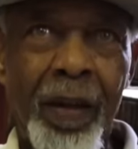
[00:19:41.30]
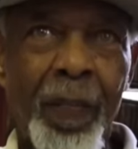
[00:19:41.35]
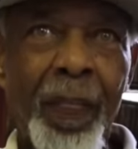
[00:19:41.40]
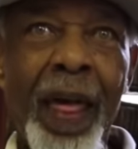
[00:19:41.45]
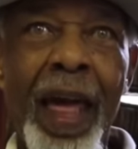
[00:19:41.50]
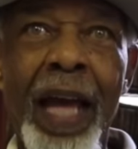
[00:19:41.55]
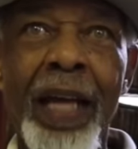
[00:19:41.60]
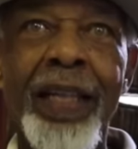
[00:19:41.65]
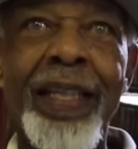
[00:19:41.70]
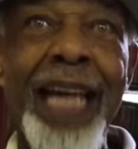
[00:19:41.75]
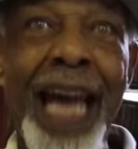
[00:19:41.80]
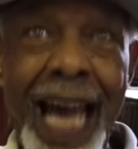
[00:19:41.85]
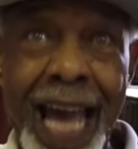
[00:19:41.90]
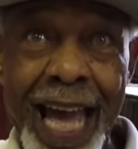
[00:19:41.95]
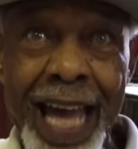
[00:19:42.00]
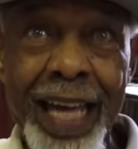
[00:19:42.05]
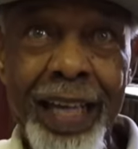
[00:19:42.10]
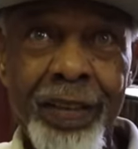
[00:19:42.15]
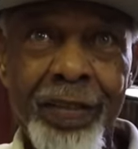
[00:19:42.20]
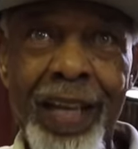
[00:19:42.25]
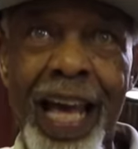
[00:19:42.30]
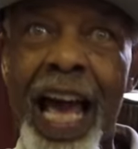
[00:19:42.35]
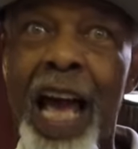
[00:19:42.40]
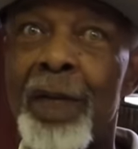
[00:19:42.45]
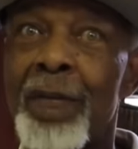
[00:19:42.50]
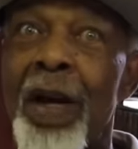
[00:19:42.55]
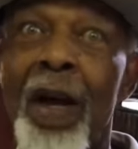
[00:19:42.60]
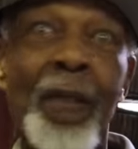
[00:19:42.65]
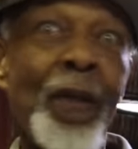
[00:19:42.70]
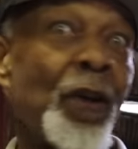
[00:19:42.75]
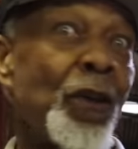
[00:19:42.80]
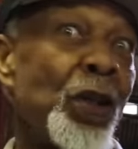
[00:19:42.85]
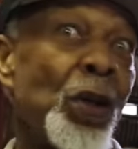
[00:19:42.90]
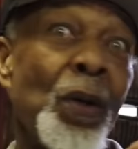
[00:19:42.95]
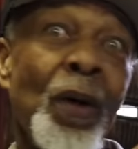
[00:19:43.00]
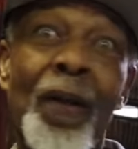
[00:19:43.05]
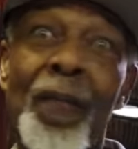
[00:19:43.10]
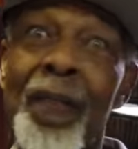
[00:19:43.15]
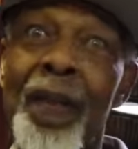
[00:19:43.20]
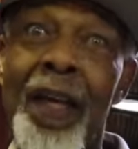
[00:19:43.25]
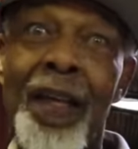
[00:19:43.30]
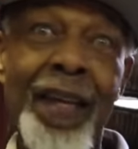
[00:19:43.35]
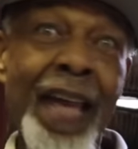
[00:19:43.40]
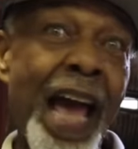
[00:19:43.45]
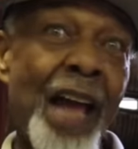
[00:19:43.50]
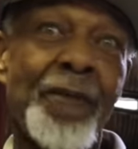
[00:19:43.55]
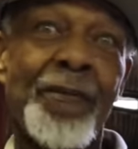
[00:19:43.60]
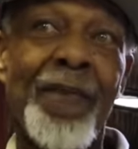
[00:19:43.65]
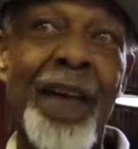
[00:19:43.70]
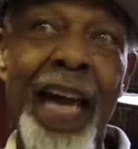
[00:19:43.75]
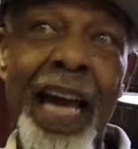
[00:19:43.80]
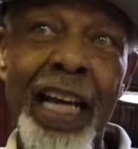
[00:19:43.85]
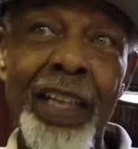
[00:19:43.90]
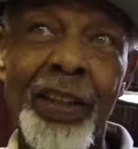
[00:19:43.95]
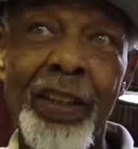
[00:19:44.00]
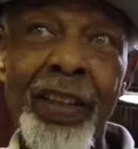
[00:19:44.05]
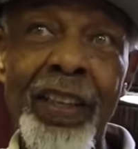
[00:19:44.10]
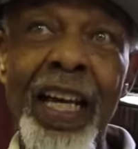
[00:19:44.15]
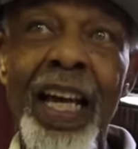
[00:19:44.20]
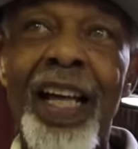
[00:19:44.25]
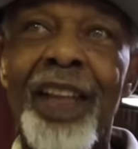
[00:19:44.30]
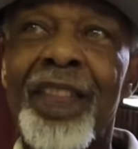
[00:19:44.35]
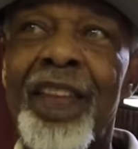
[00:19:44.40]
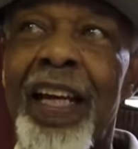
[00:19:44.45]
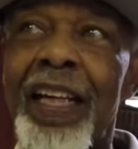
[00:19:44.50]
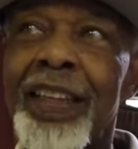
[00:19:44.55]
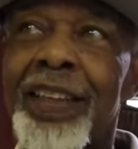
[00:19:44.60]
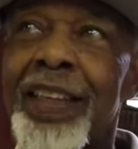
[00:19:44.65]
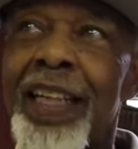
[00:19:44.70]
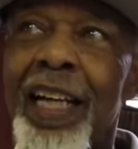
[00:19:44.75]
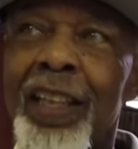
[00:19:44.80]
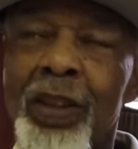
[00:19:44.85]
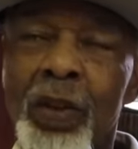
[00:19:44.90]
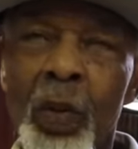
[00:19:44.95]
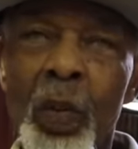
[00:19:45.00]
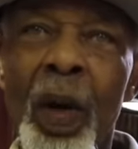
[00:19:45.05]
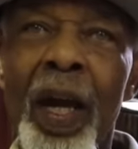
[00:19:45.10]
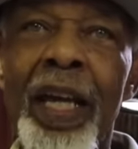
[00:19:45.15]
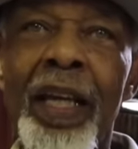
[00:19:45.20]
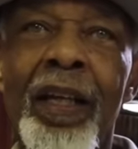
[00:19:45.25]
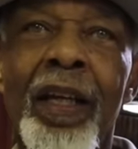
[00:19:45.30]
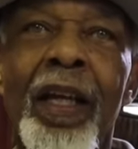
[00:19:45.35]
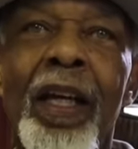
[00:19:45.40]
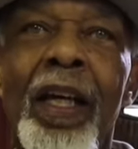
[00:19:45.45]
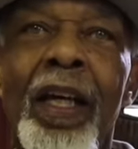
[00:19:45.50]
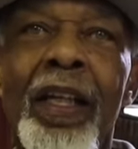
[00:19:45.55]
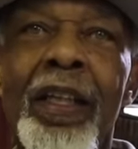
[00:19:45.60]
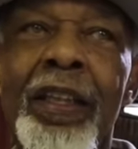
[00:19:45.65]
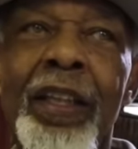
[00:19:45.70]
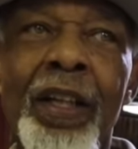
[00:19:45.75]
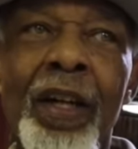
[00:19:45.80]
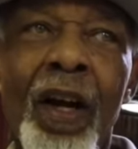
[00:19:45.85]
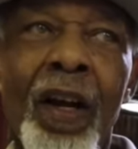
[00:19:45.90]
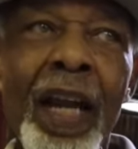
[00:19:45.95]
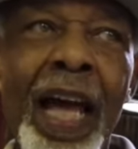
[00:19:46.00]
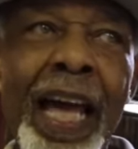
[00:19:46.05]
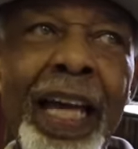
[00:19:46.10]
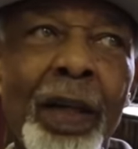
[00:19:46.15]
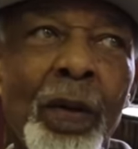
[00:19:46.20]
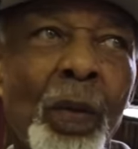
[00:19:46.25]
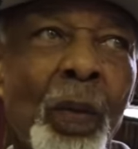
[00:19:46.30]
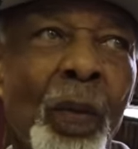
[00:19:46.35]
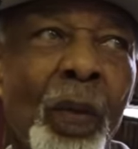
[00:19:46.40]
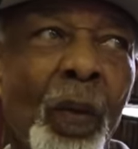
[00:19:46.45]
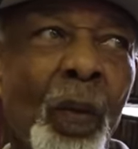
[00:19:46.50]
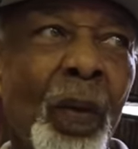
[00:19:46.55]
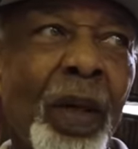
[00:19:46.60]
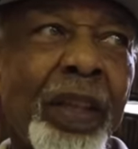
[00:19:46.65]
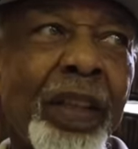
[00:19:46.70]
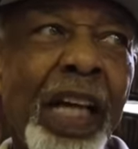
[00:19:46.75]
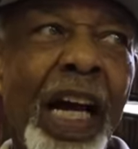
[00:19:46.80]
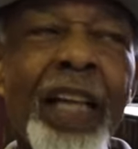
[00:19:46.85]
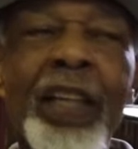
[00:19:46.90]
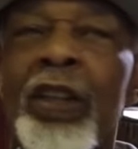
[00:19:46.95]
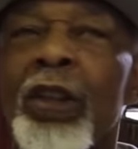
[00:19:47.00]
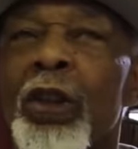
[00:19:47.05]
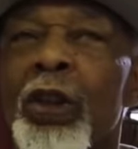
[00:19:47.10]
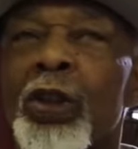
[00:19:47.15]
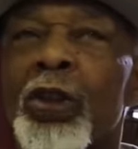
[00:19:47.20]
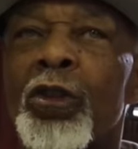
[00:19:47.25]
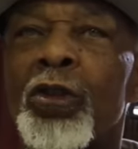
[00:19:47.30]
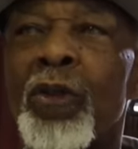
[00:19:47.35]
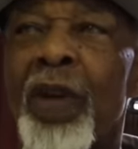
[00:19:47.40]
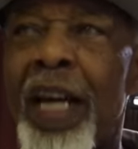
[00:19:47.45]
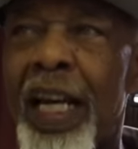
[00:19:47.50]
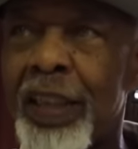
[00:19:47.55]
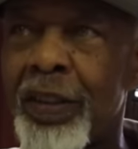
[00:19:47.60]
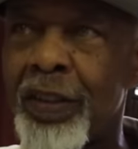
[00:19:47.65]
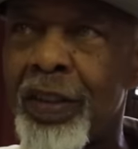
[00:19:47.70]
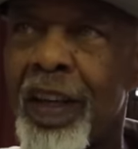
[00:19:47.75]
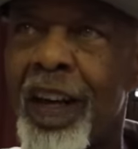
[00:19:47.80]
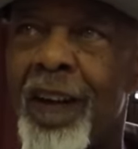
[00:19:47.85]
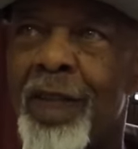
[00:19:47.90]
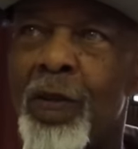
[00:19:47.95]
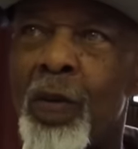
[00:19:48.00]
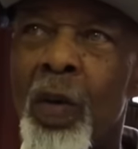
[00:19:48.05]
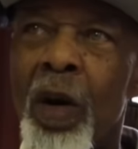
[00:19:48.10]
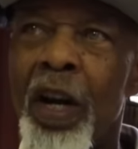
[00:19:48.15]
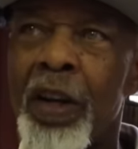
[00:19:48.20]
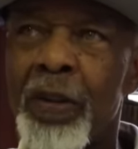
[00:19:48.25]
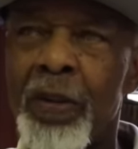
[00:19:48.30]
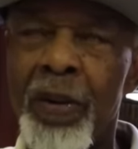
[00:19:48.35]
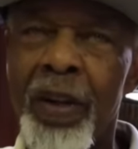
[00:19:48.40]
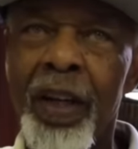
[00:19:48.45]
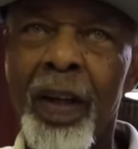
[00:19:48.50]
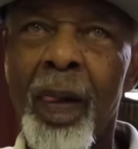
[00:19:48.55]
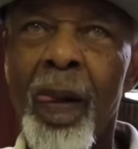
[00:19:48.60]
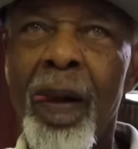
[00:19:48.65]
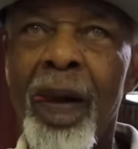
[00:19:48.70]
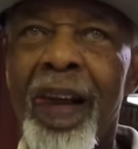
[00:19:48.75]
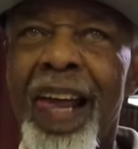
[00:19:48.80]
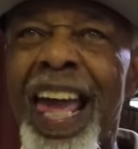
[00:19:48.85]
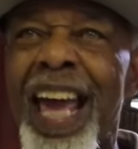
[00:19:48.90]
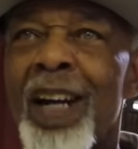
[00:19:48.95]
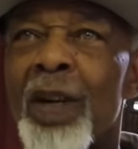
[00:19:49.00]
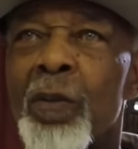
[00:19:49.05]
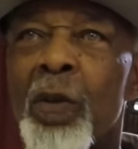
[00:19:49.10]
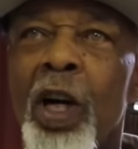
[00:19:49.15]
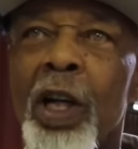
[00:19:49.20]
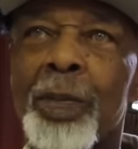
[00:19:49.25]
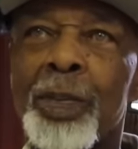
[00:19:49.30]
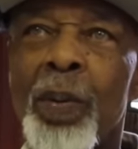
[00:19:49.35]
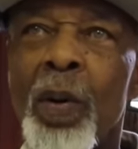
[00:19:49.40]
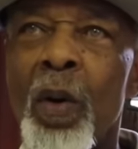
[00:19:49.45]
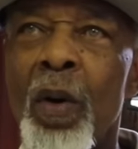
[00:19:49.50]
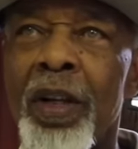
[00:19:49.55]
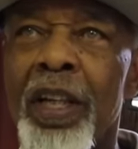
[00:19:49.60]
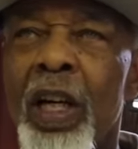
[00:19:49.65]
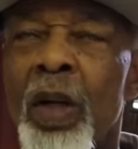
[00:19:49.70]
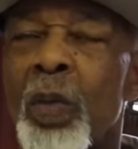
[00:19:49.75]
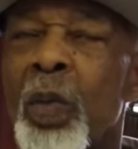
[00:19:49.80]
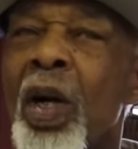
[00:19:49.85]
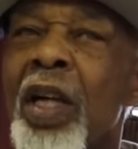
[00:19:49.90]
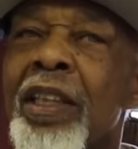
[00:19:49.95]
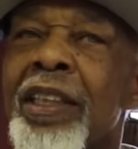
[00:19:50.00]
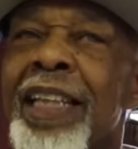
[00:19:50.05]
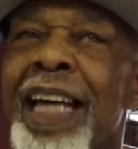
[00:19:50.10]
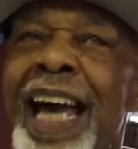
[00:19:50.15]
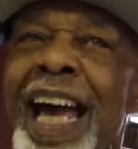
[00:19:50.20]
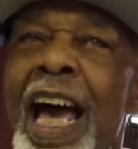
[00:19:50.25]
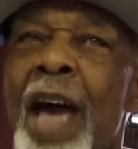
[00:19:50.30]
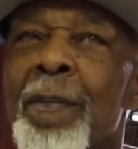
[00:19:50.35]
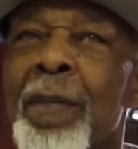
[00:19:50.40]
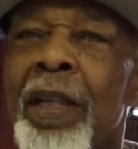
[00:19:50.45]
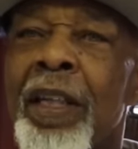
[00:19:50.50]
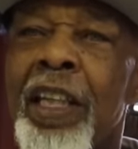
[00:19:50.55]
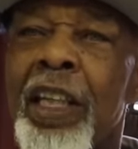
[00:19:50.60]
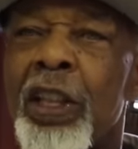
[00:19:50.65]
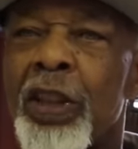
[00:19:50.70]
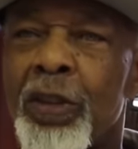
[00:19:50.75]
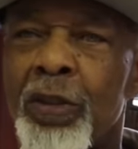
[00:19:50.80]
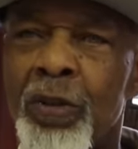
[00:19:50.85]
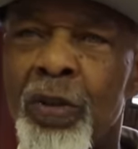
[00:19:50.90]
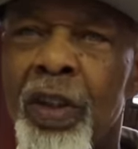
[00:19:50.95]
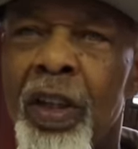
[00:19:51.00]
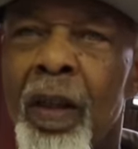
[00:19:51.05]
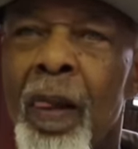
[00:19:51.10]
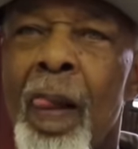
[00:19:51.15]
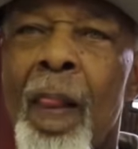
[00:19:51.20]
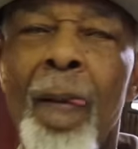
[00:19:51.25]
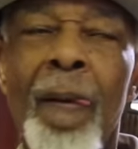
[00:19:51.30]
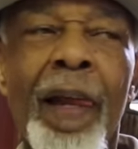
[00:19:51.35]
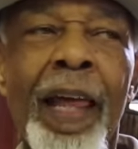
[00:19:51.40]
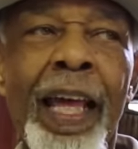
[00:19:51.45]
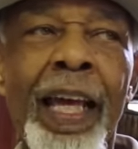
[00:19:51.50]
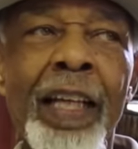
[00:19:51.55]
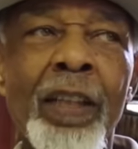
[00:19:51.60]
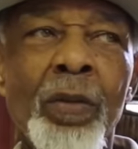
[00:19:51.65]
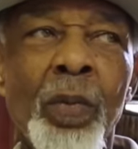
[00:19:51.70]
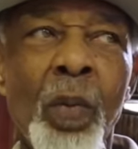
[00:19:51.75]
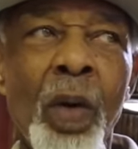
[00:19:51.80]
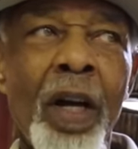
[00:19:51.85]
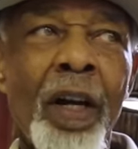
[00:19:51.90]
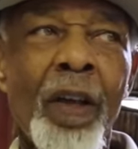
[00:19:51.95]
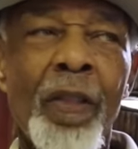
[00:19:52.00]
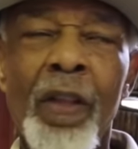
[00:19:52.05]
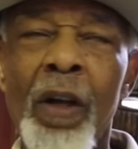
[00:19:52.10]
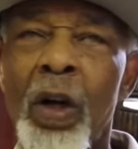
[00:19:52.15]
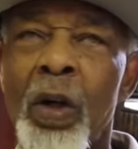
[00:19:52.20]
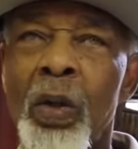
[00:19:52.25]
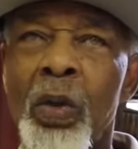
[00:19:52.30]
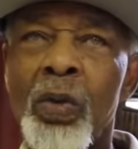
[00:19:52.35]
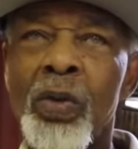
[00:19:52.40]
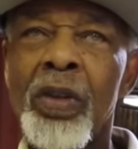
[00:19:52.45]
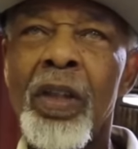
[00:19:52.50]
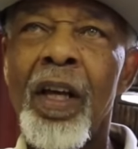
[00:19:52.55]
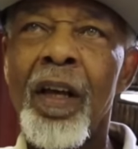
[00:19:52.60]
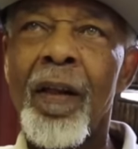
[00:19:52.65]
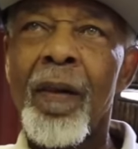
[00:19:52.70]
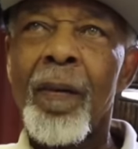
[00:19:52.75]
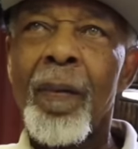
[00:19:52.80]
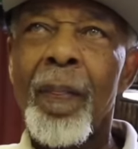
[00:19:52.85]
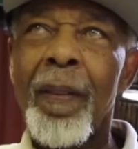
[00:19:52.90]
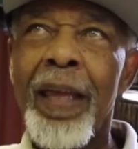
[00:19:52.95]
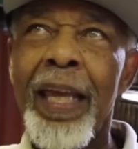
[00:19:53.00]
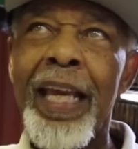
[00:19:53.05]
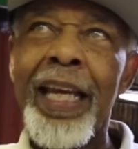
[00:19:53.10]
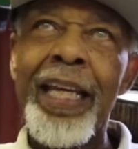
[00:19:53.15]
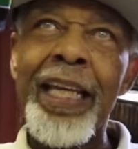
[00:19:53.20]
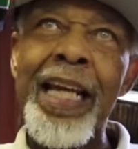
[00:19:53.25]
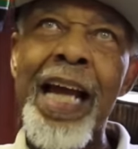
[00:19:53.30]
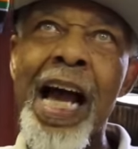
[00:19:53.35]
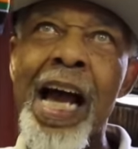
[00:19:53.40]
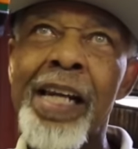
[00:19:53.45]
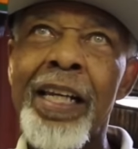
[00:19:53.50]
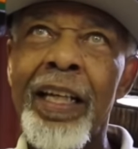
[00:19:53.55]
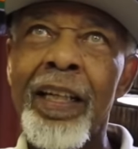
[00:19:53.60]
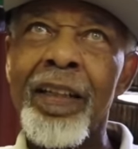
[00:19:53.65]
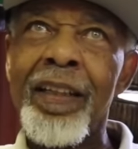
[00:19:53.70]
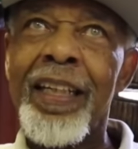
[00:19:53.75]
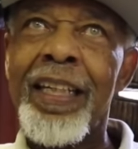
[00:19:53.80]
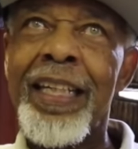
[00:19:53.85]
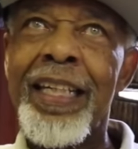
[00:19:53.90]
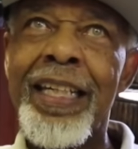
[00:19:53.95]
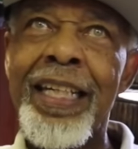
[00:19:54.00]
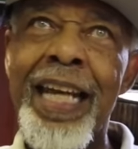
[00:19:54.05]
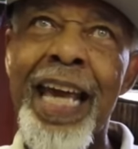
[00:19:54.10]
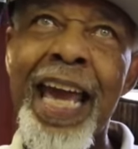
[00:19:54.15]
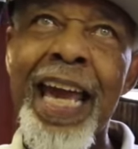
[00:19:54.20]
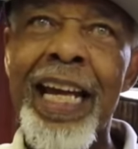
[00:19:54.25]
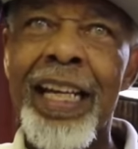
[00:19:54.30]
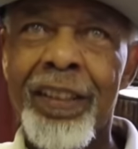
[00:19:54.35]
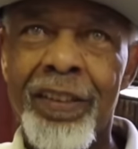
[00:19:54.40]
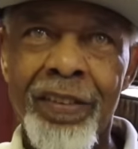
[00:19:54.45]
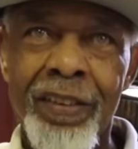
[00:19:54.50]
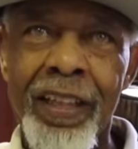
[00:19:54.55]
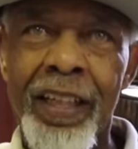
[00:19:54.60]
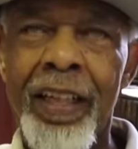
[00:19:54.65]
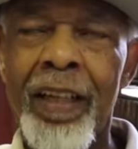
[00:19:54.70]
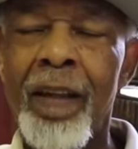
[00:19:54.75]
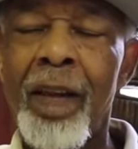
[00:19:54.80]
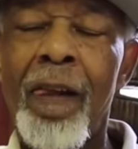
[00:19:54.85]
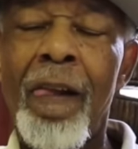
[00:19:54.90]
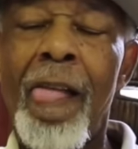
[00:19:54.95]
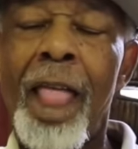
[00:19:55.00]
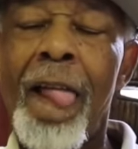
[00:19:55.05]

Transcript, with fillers: that dies. I'd rather do it in that fashion than just wait, you know, like with under the stress of wondering at what point and what time in history is one of those idiotic, nasty,